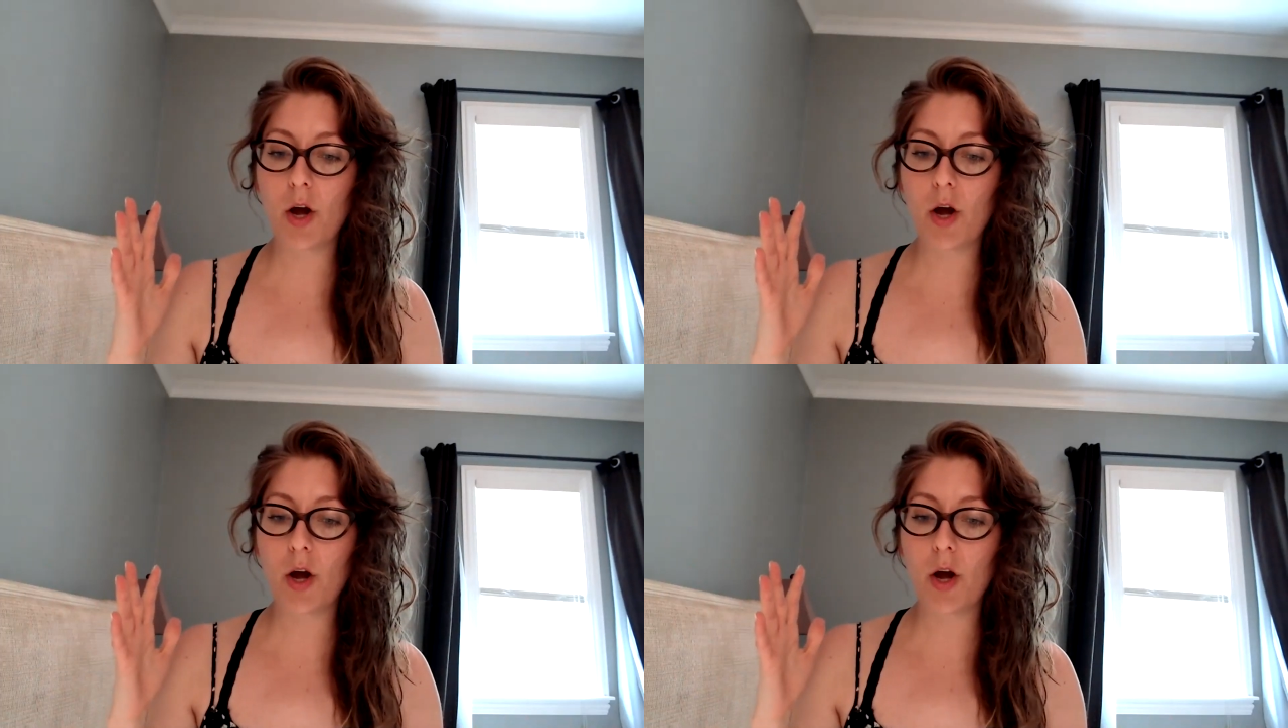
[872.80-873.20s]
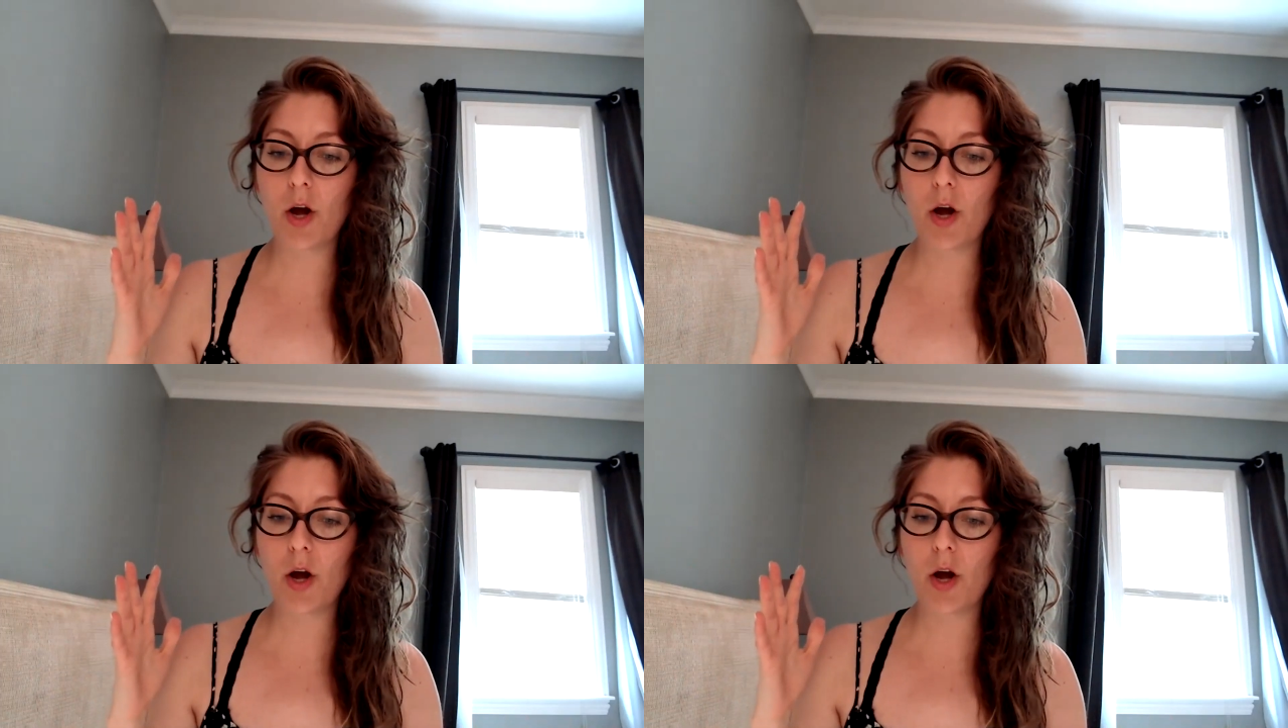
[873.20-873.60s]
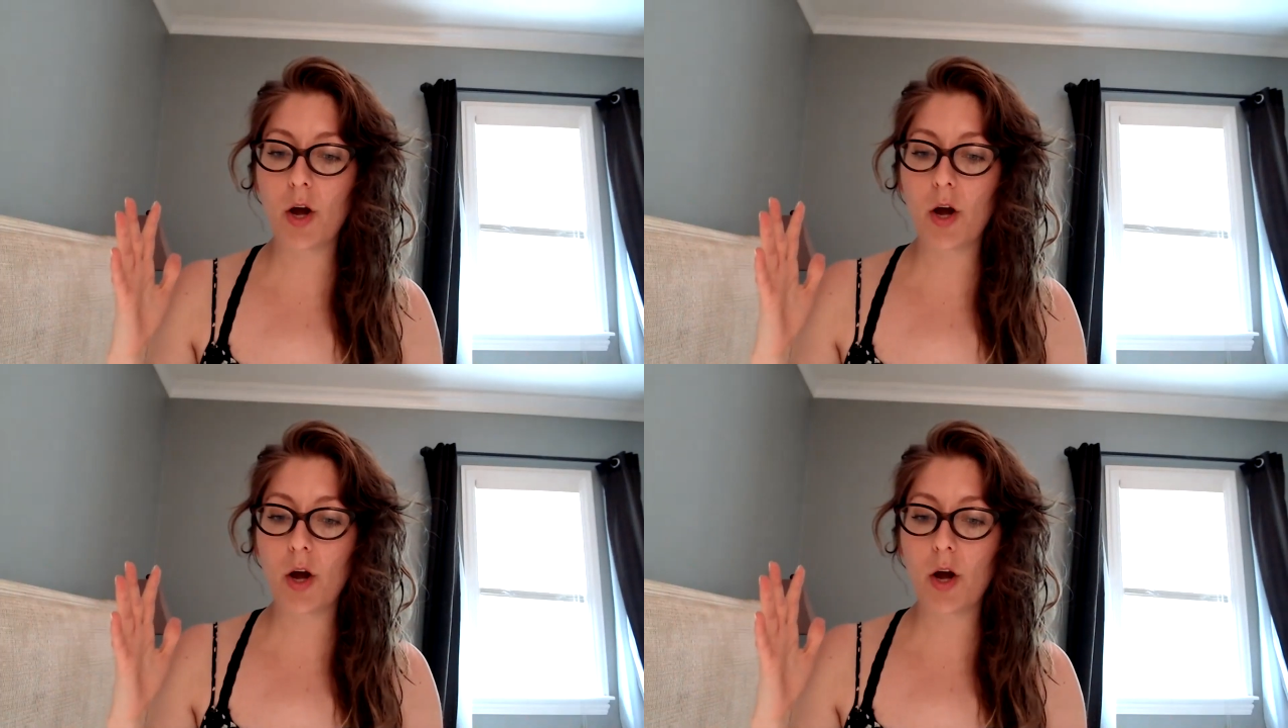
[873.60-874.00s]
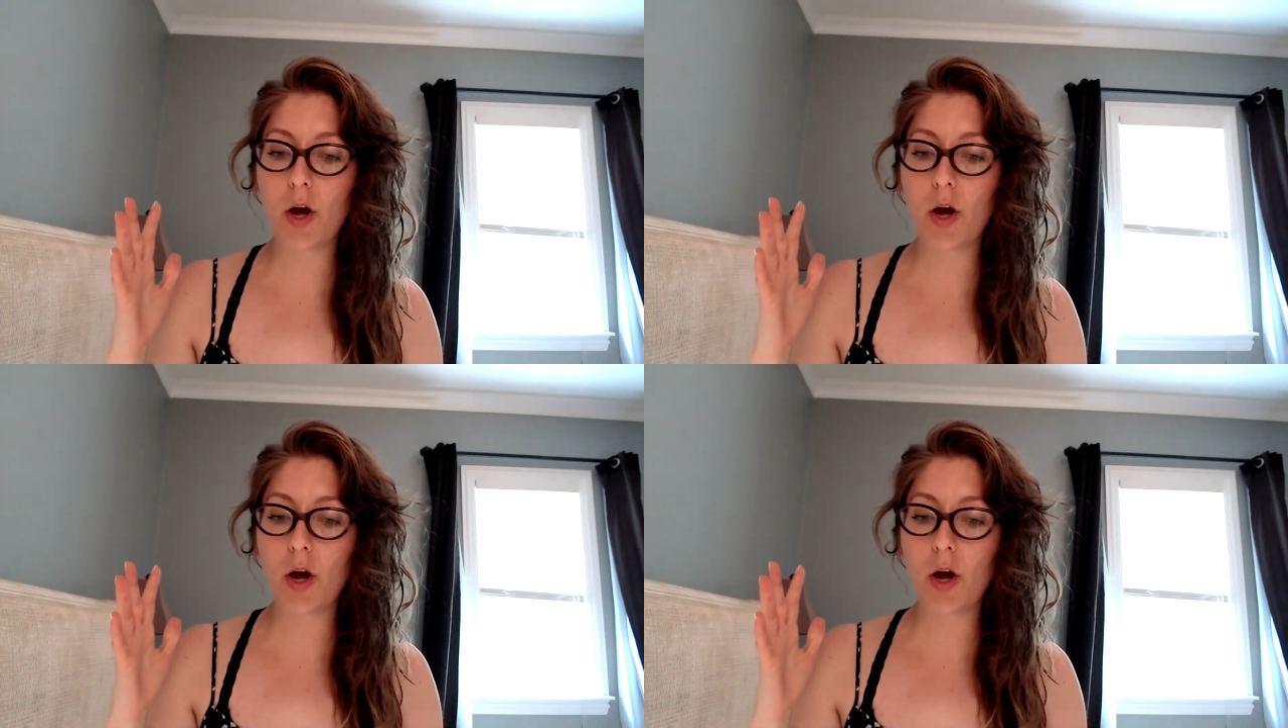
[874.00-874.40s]
Carlos,
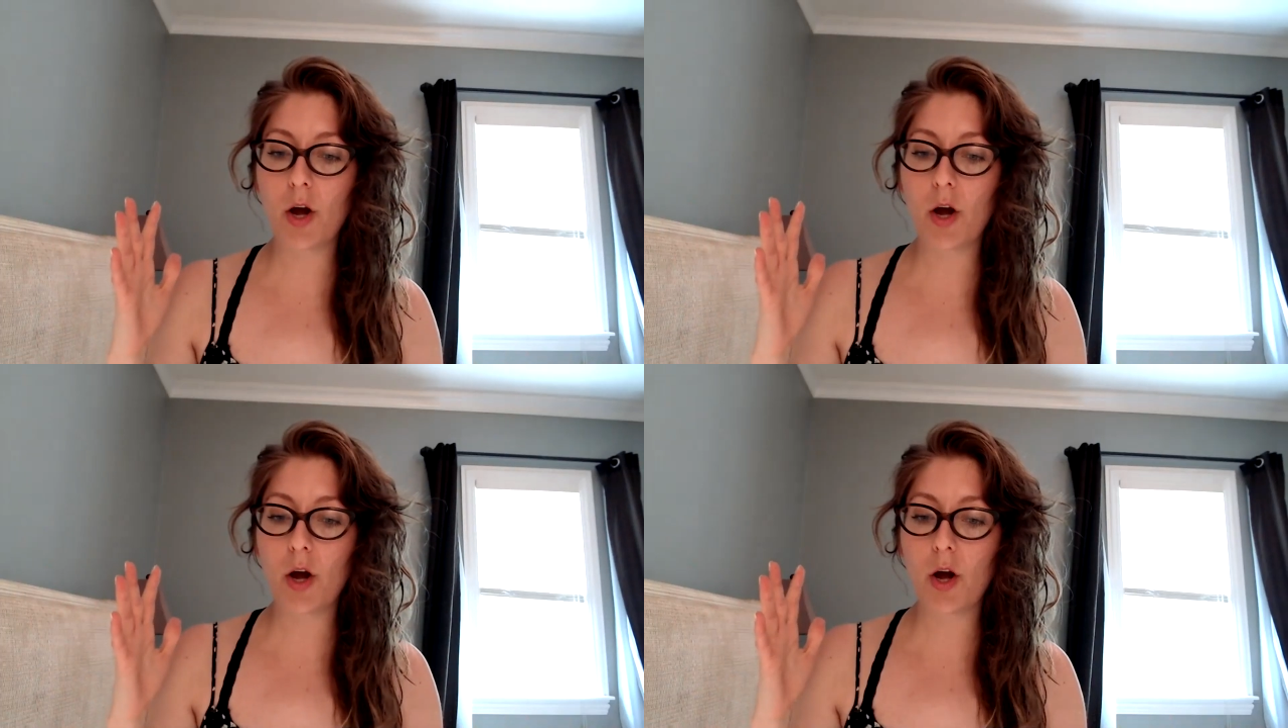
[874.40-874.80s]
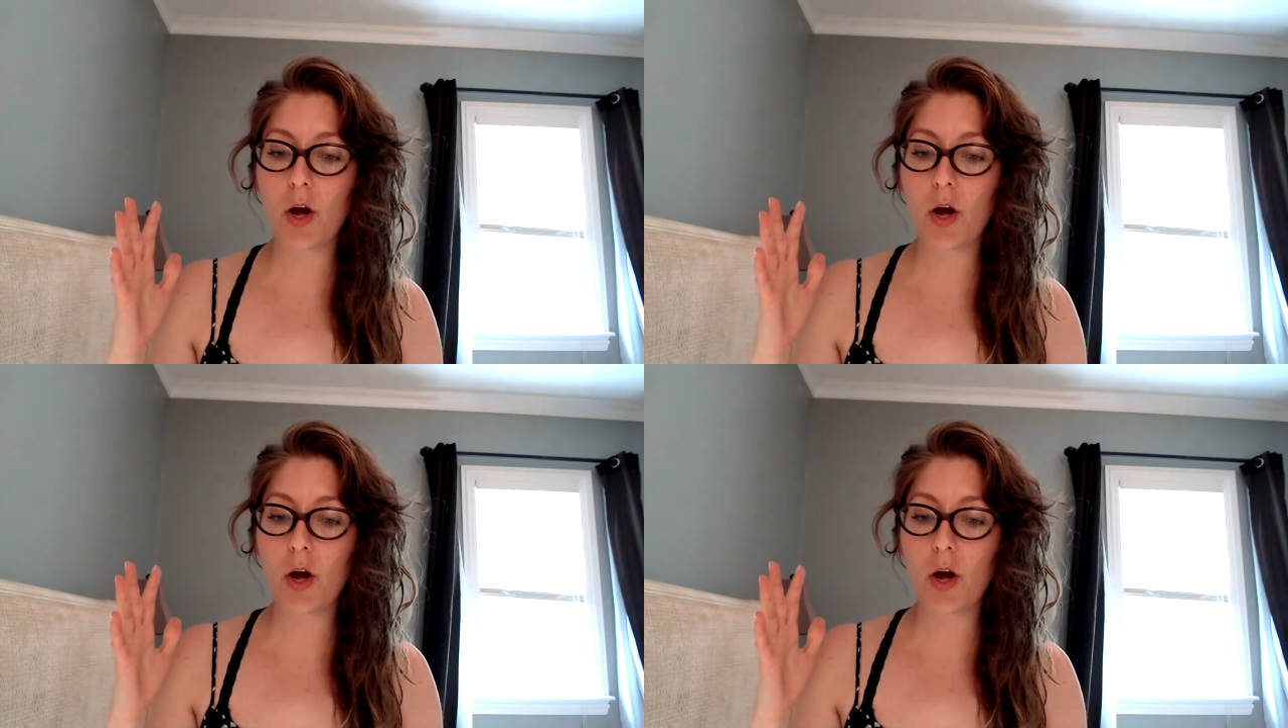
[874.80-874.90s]
Kiawah is